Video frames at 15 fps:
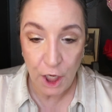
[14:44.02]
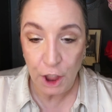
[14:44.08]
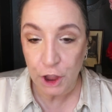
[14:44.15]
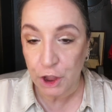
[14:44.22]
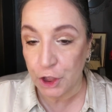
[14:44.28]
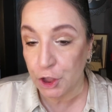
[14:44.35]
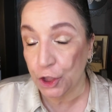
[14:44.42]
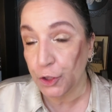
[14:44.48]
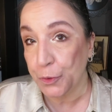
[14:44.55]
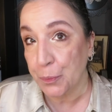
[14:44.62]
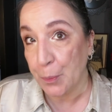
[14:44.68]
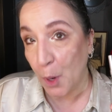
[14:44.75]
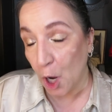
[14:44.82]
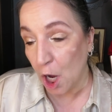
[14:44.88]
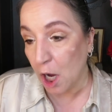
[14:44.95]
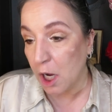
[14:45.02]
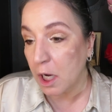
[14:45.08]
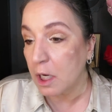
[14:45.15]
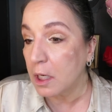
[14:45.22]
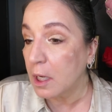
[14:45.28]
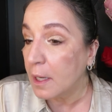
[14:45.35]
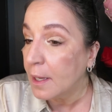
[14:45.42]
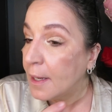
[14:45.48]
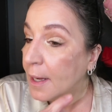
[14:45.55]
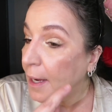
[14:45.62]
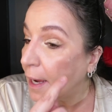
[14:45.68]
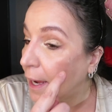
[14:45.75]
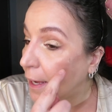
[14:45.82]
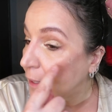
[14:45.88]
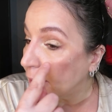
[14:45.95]
Smog,
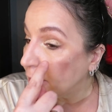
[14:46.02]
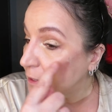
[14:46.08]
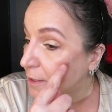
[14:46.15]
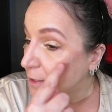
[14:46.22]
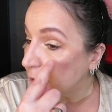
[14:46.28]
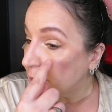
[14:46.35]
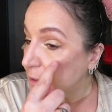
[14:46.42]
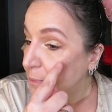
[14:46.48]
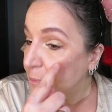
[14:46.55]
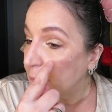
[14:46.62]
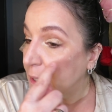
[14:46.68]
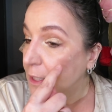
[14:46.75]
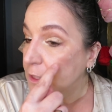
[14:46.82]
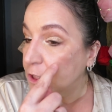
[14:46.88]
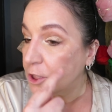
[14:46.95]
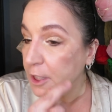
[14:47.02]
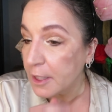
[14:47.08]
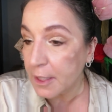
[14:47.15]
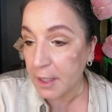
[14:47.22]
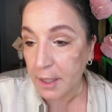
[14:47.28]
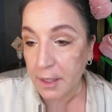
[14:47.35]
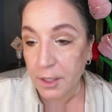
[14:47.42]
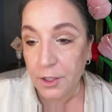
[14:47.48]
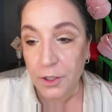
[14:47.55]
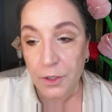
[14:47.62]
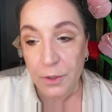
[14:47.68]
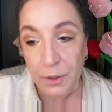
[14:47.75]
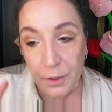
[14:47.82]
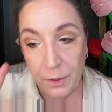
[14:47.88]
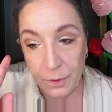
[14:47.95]
and I smudged it
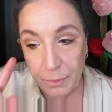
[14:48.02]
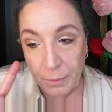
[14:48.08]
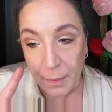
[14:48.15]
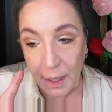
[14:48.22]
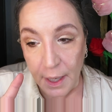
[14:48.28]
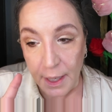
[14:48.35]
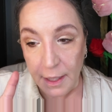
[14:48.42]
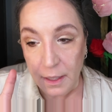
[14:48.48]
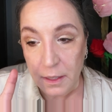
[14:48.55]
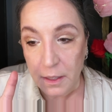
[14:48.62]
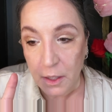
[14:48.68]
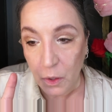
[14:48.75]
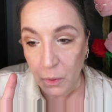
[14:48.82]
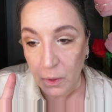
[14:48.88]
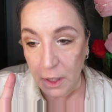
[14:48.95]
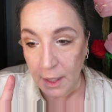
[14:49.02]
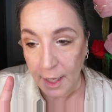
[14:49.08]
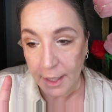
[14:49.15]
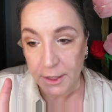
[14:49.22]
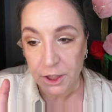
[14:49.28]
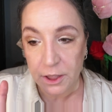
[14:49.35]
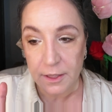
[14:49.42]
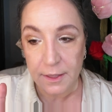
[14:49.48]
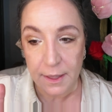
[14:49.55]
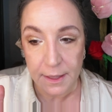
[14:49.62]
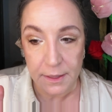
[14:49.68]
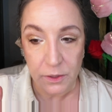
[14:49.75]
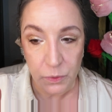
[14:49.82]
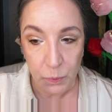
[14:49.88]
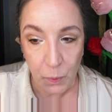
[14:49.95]
under my lower lashes
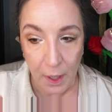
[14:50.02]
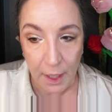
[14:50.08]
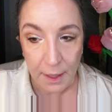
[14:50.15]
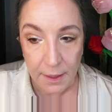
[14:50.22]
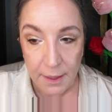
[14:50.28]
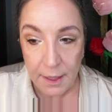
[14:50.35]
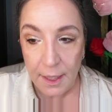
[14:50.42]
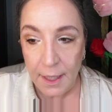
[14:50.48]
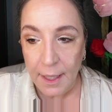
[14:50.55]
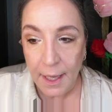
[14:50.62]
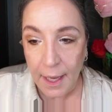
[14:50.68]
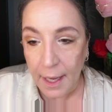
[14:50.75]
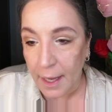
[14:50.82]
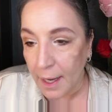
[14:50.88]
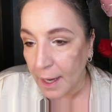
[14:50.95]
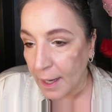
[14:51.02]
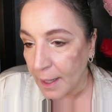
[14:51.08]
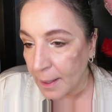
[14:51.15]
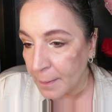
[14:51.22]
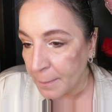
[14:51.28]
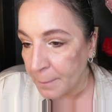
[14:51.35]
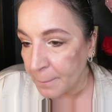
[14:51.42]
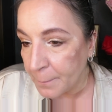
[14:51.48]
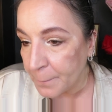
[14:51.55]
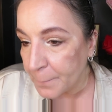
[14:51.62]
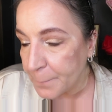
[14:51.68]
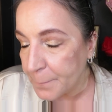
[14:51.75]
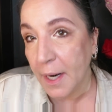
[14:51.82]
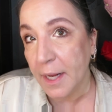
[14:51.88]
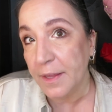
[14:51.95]
as well. And
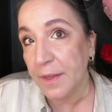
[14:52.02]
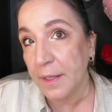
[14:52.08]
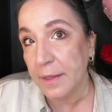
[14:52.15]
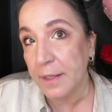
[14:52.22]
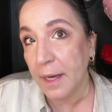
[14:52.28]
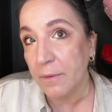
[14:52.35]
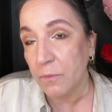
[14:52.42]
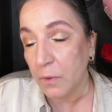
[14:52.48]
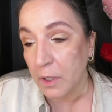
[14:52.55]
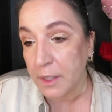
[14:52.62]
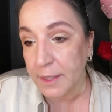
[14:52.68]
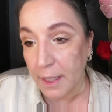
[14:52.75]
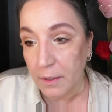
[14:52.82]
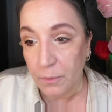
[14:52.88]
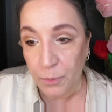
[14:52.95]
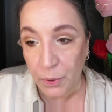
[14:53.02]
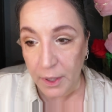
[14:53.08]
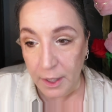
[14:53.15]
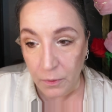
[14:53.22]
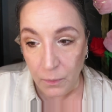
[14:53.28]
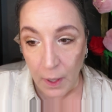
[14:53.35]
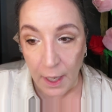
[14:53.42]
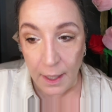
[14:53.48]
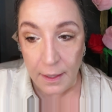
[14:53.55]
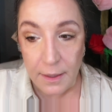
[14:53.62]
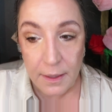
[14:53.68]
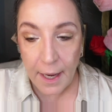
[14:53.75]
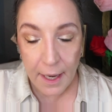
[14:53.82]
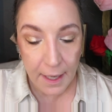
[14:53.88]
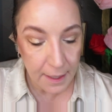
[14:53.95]
I think that worked out pretty
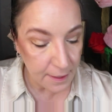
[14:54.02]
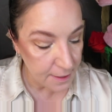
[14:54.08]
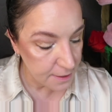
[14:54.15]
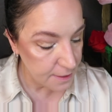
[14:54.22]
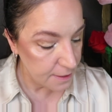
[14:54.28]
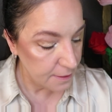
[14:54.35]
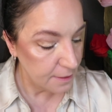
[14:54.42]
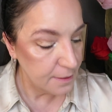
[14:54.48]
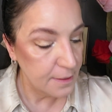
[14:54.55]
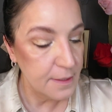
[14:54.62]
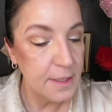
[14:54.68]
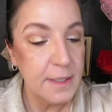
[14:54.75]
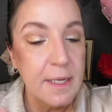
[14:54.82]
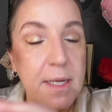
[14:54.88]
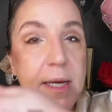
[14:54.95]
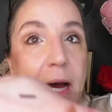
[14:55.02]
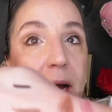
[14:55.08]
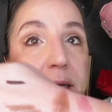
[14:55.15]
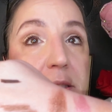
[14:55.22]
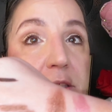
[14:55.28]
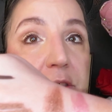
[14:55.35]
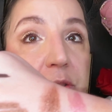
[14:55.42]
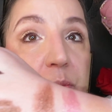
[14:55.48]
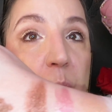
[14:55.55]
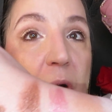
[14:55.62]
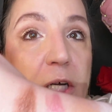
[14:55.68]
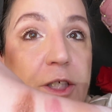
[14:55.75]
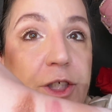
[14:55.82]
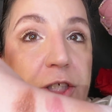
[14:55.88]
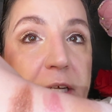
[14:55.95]
well. And I
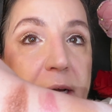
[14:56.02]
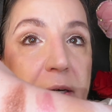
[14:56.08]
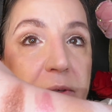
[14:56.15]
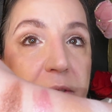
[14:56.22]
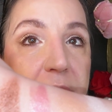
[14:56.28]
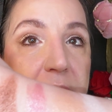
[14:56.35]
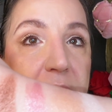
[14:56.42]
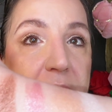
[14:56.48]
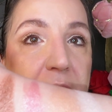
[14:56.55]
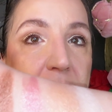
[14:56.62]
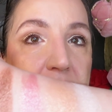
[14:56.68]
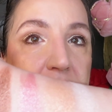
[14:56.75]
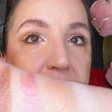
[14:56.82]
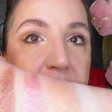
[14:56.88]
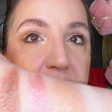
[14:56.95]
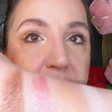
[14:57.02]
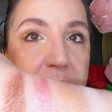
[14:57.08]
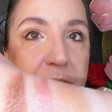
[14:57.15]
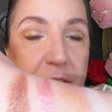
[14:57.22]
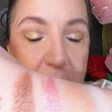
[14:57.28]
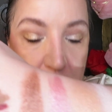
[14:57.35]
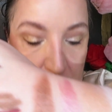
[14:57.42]
swatched out the colors.